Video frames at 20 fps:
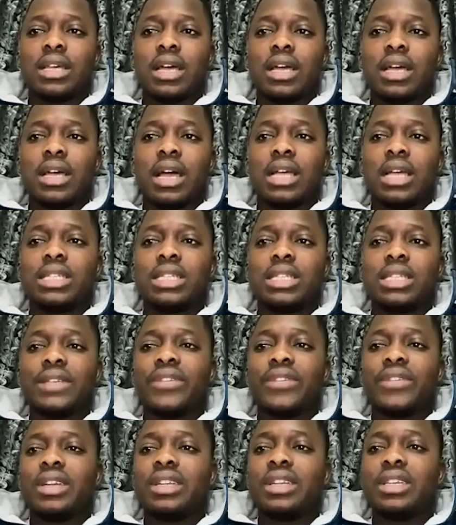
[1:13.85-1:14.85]
has a
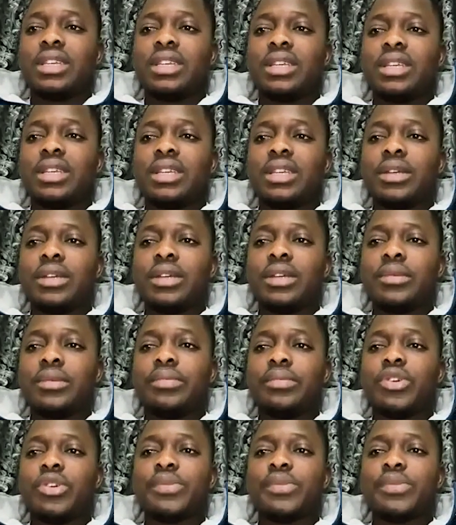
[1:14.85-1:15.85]
very
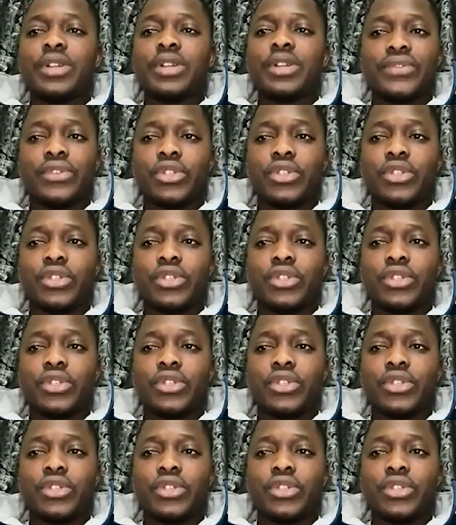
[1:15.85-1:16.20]
prosperous future.